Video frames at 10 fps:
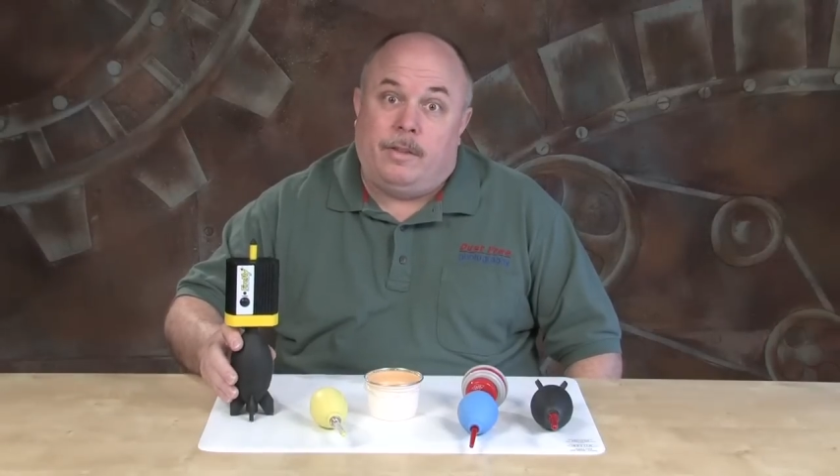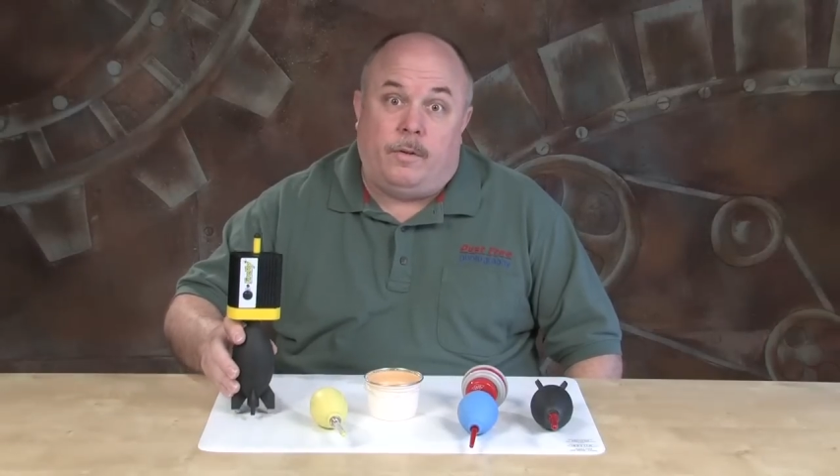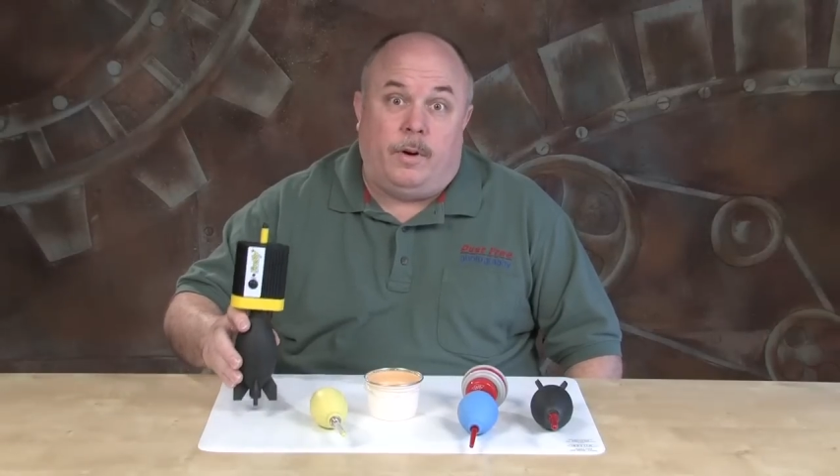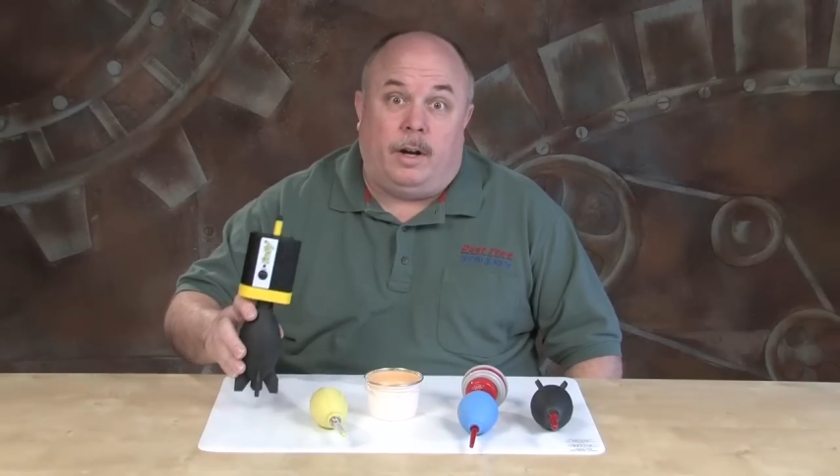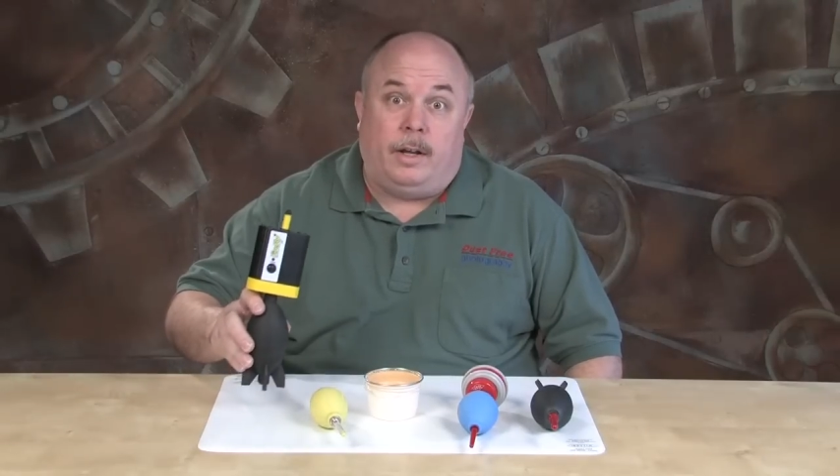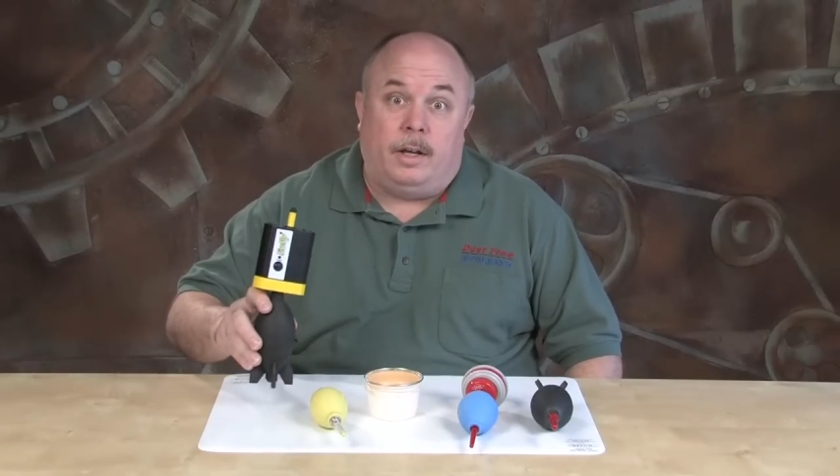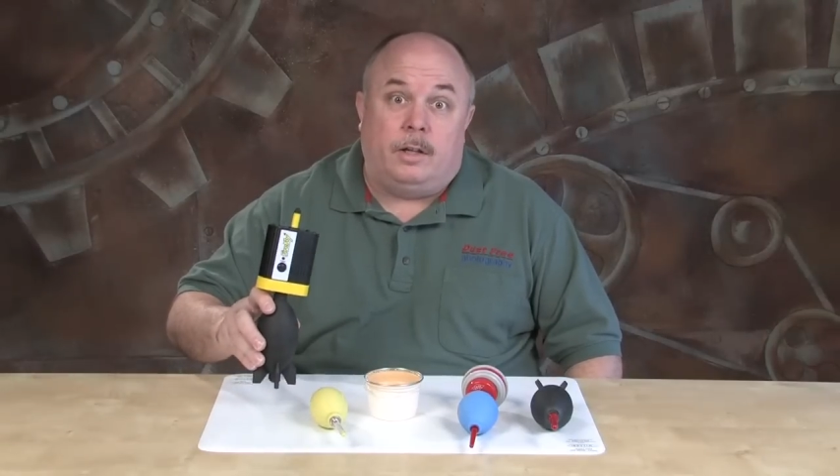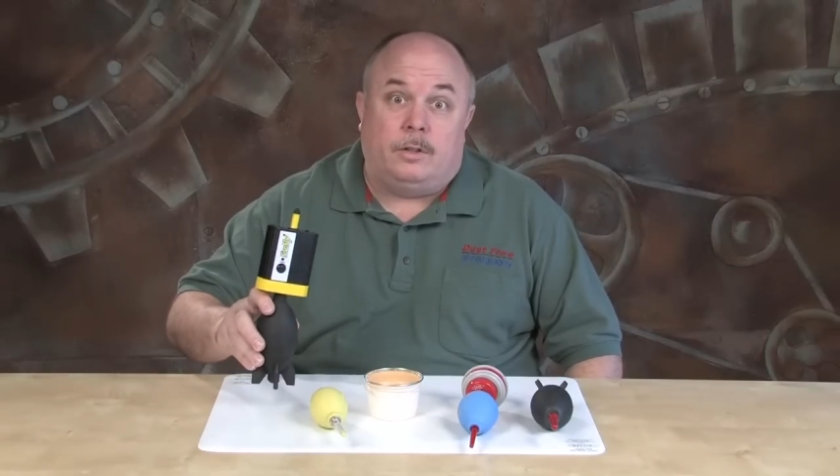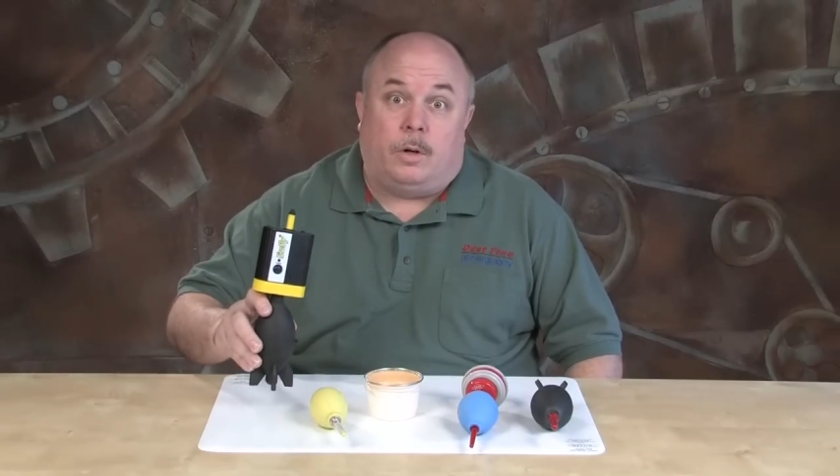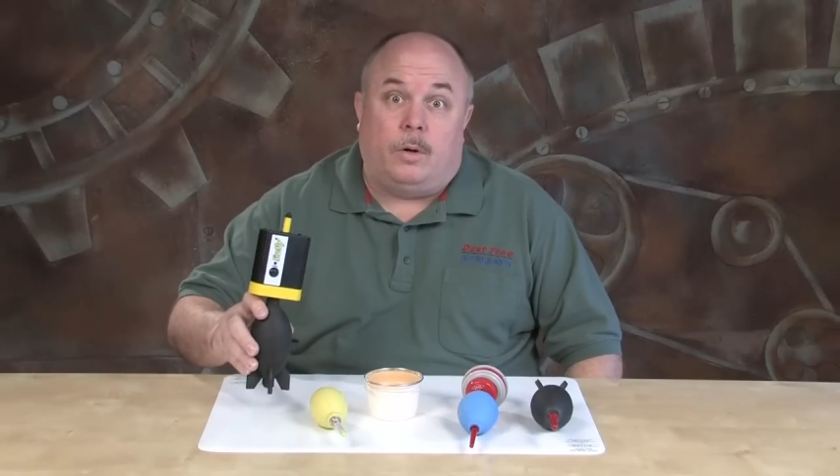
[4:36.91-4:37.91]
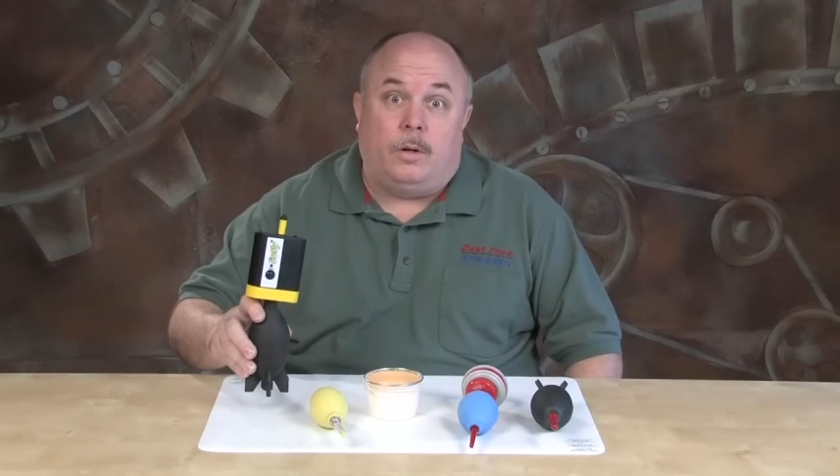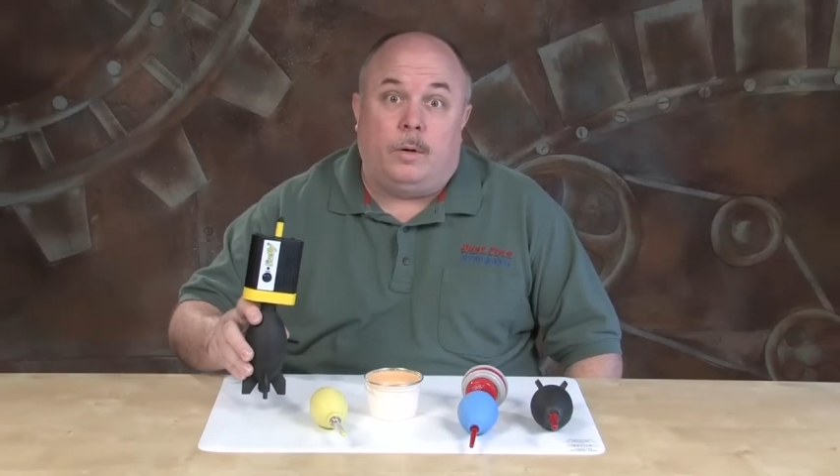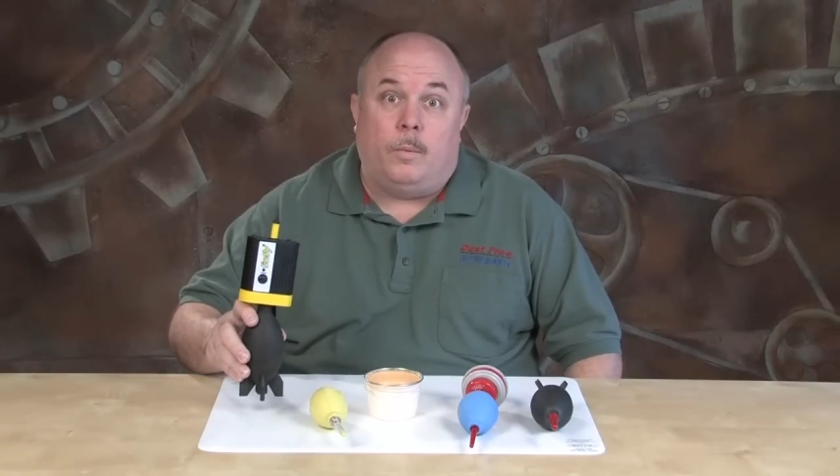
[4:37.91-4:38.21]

There really is only